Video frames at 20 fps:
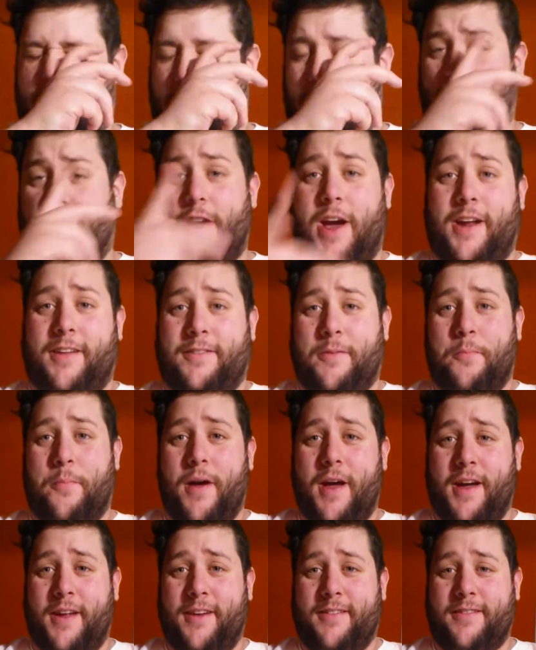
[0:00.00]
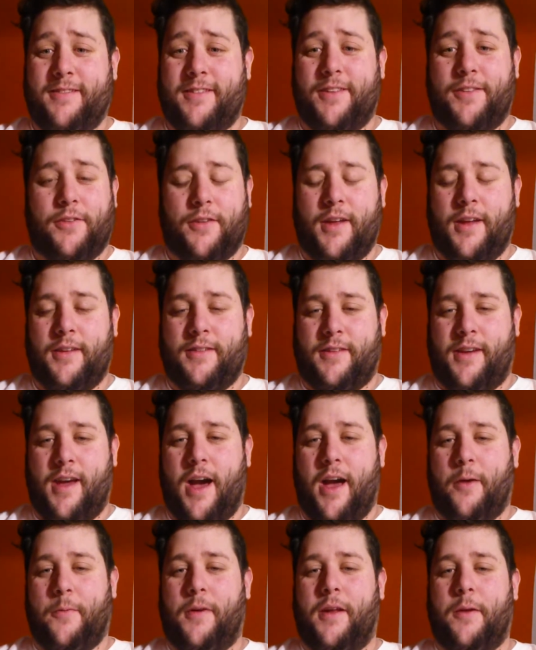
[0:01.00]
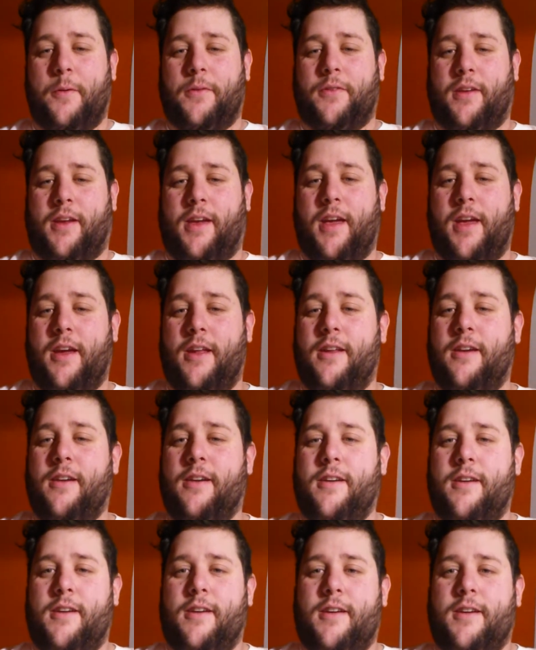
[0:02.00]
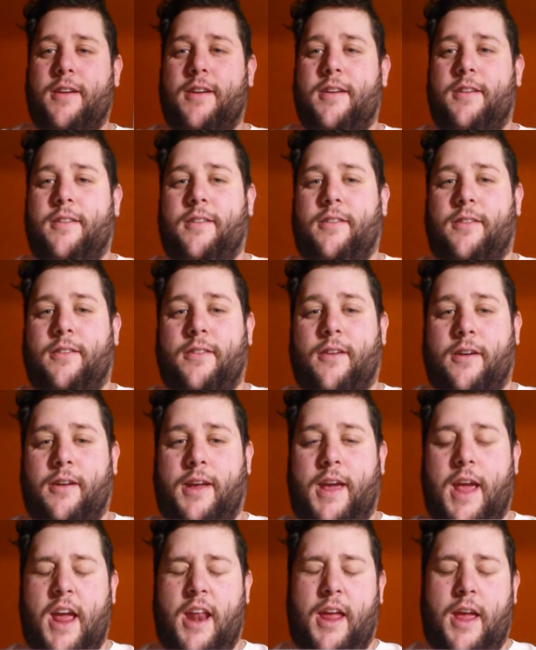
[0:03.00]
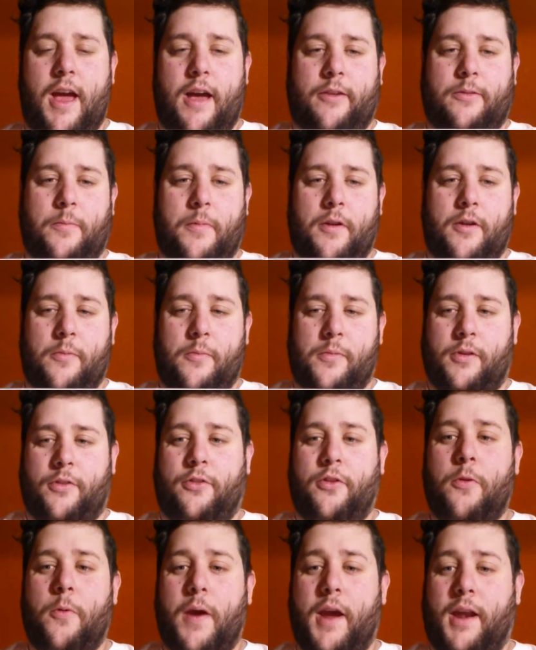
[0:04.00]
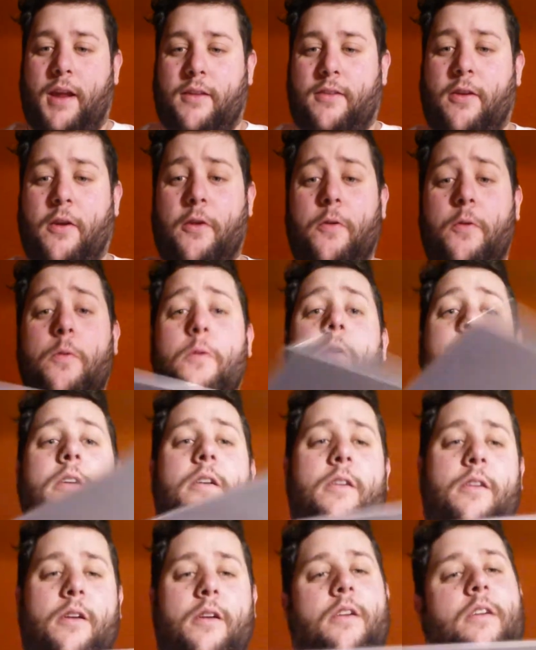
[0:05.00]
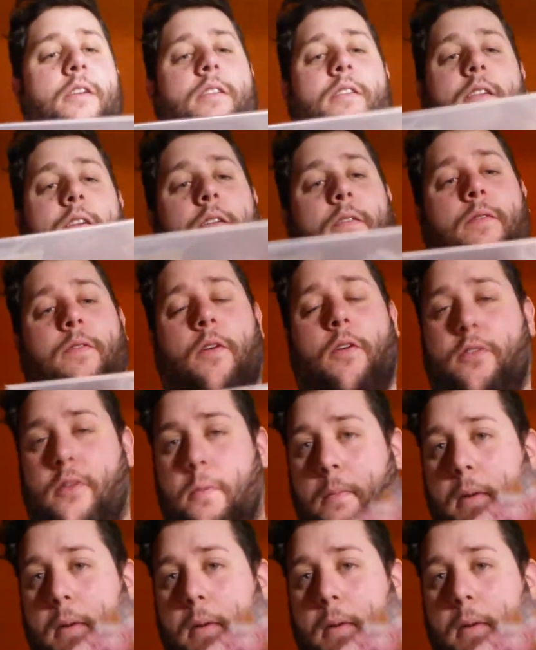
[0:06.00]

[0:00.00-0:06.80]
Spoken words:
Shout out to Ben. This is his guy when he was a kid. This is Uncanny X-Men number 282, the first